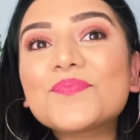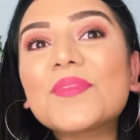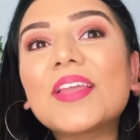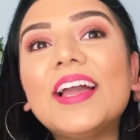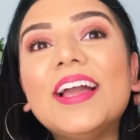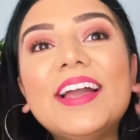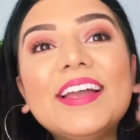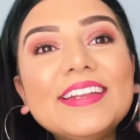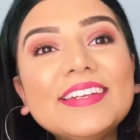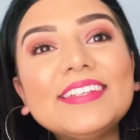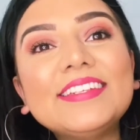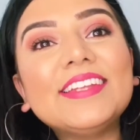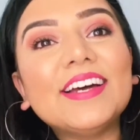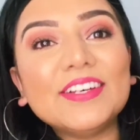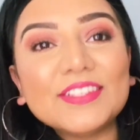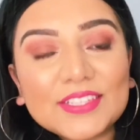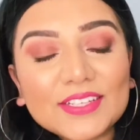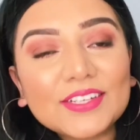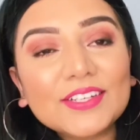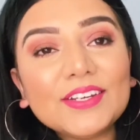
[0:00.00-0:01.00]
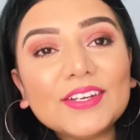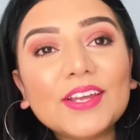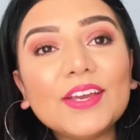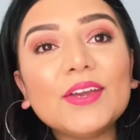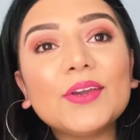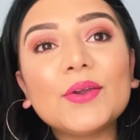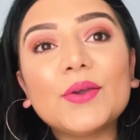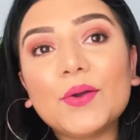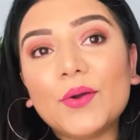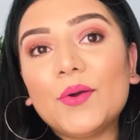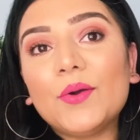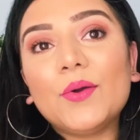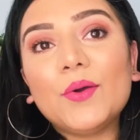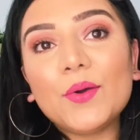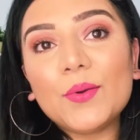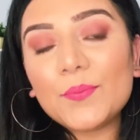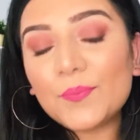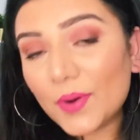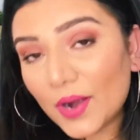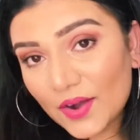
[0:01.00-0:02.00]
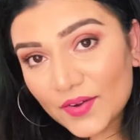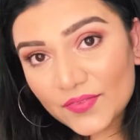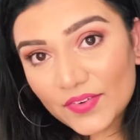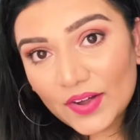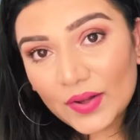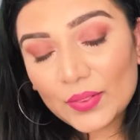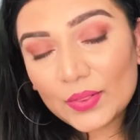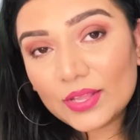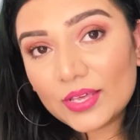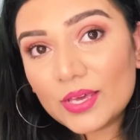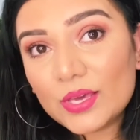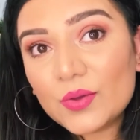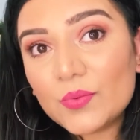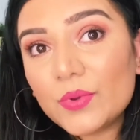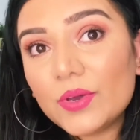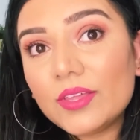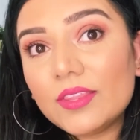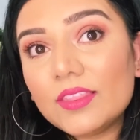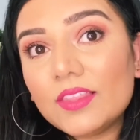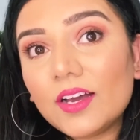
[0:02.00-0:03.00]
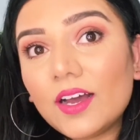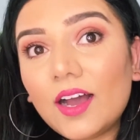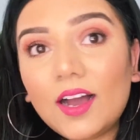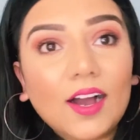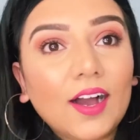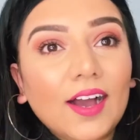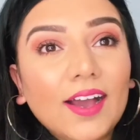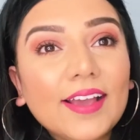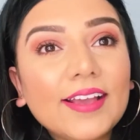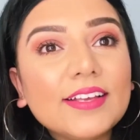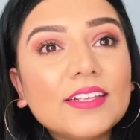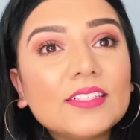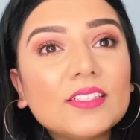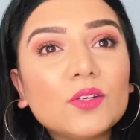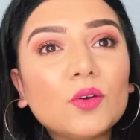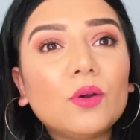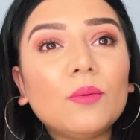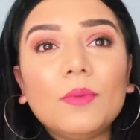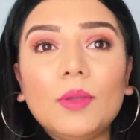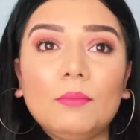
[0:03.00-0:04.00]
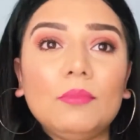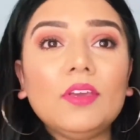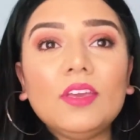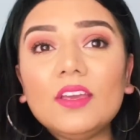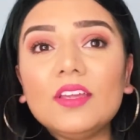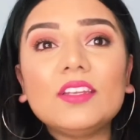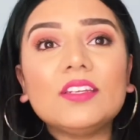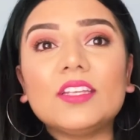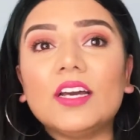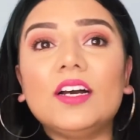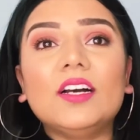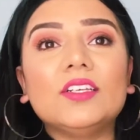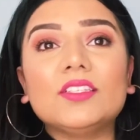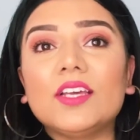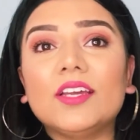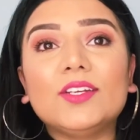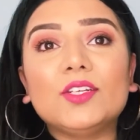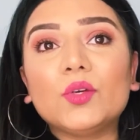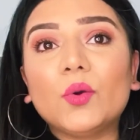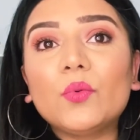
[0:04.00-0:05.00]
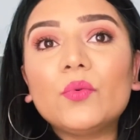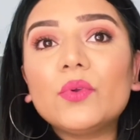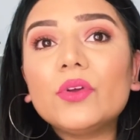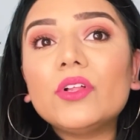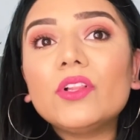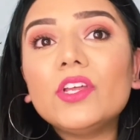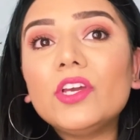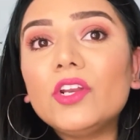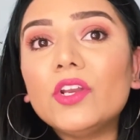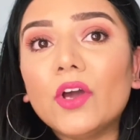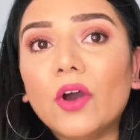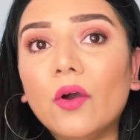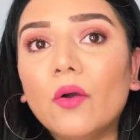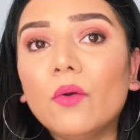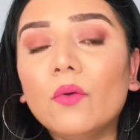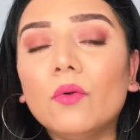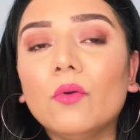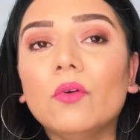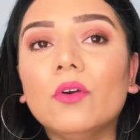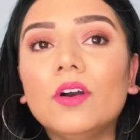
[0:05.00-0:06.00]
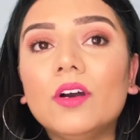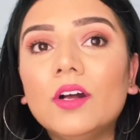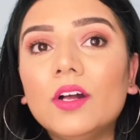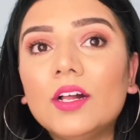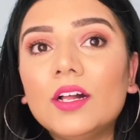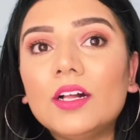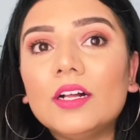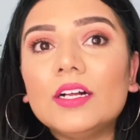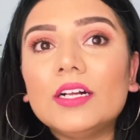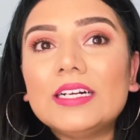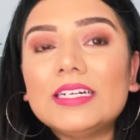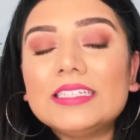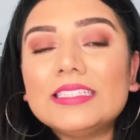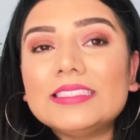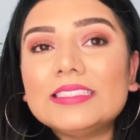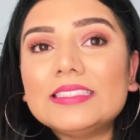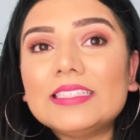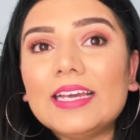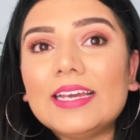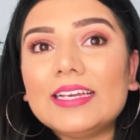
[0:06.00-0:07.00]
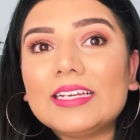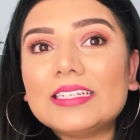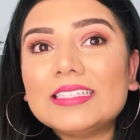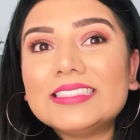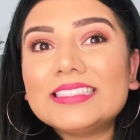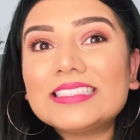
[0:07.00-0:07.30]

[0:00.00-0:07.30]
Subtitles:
It doesn't go perfectly with the eyes, or maybe it does, I don't really know. Like,